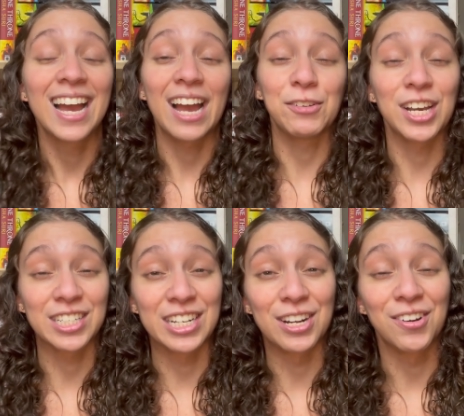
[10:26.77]
If you guys
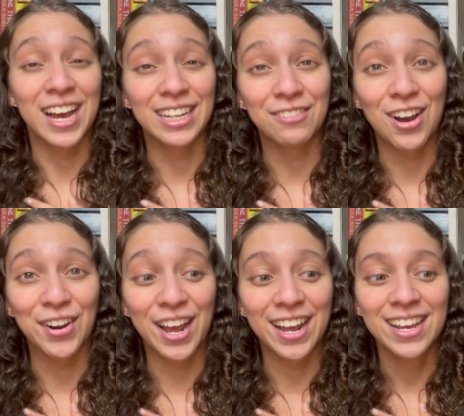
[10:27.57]
didn't know, I love
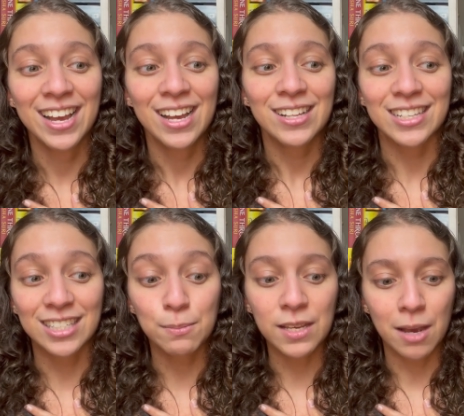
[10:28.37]
Hawkeye. This
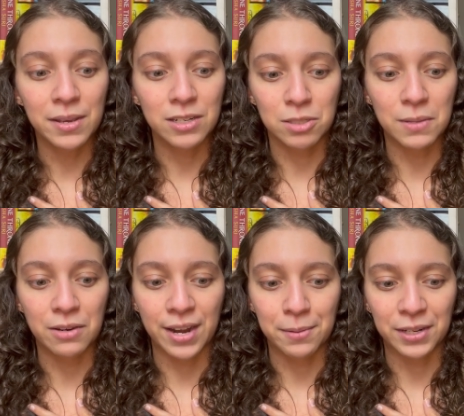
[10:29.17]
is becoming just me
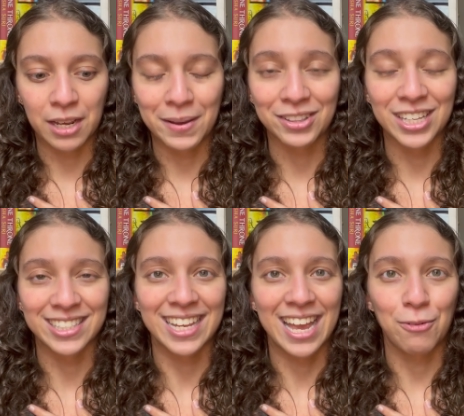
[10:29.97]
rambling about things
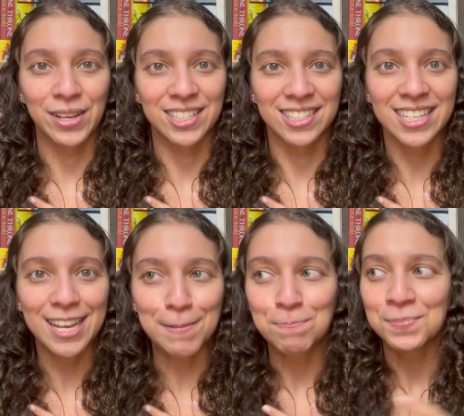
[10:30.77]
I can't wait to
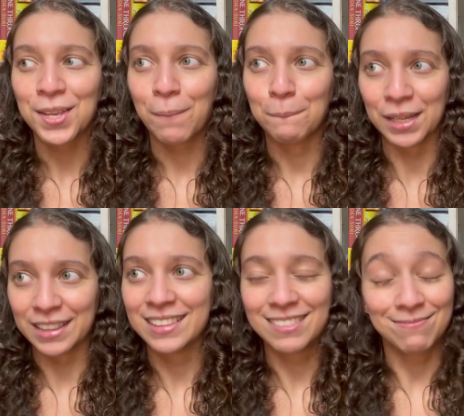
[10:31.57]
see,
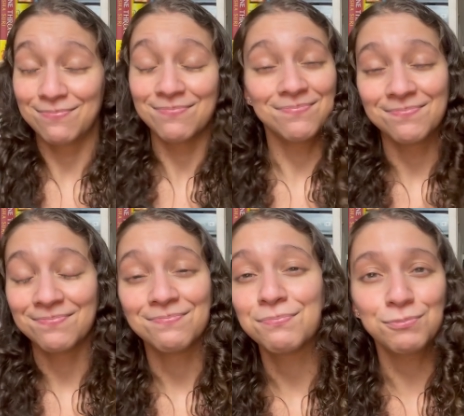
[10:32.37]
but
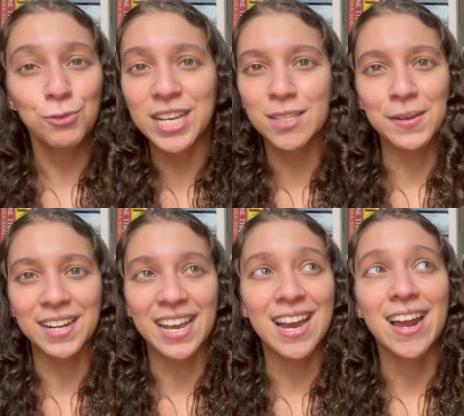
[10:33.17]
week's been
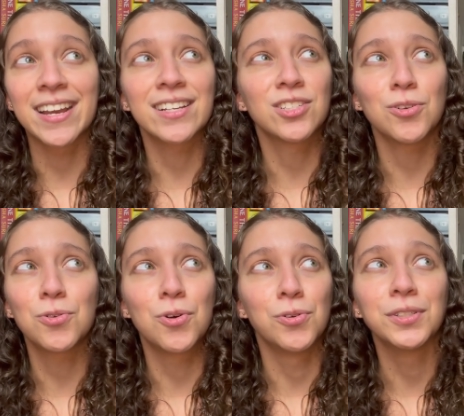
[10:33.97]
chaotic. It's so
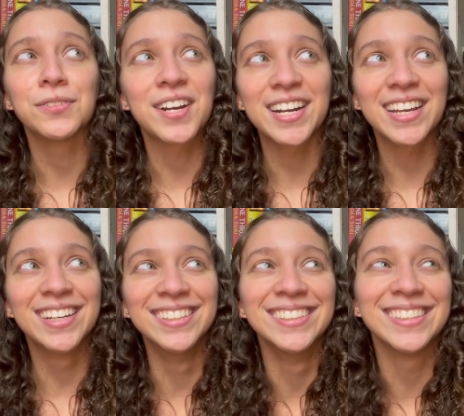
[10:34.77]
cold and rainy.
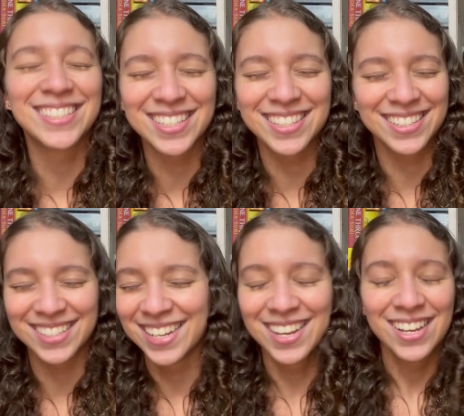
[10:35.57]
It's just,
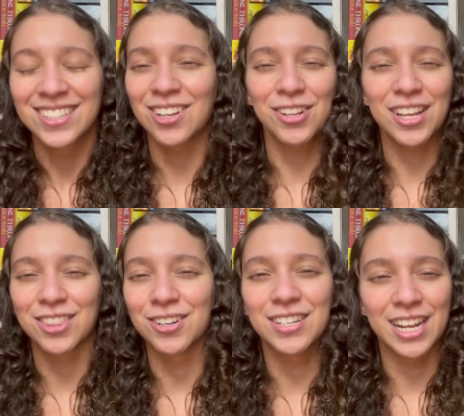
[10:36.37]
it's our like
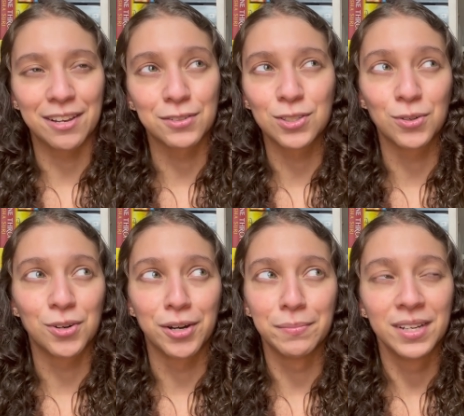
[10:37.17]
third day of a
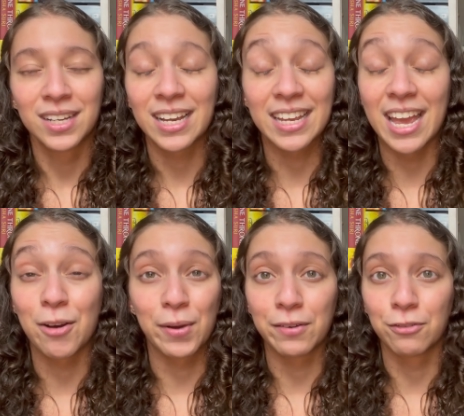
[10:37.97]
storm. I can't
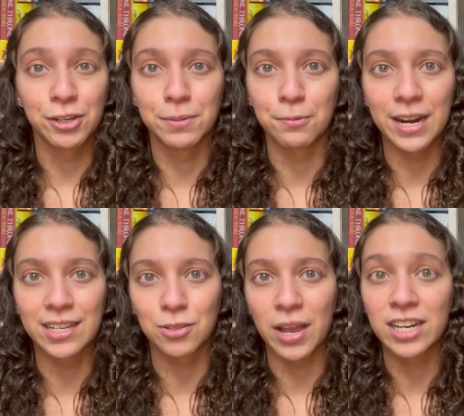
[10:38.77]
wait for it to break
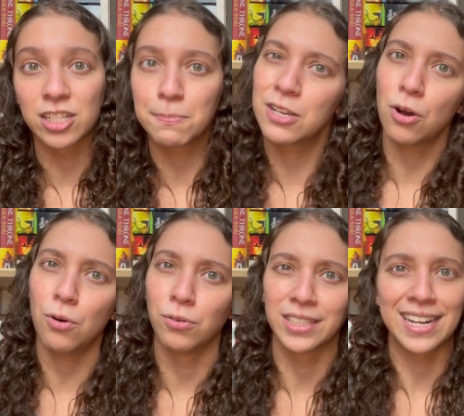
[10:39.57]
so I can just be
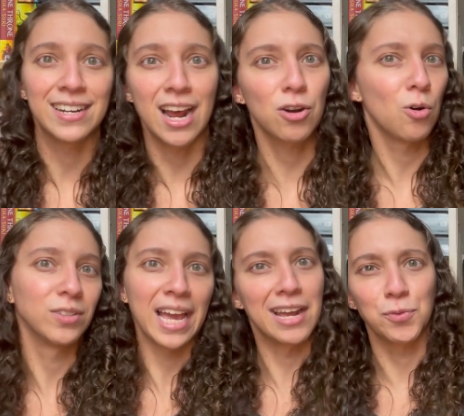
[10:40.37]
cold and not cold
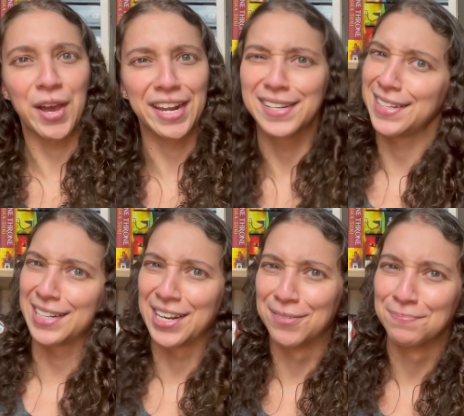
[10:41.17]
and wet, you
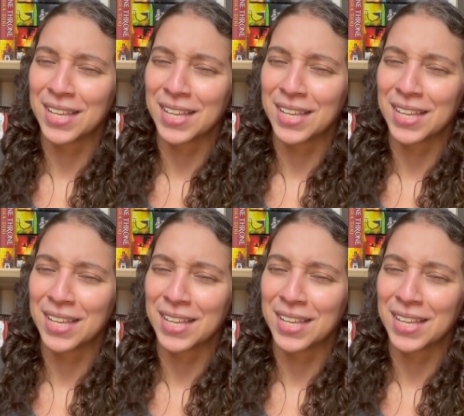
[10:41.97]
know?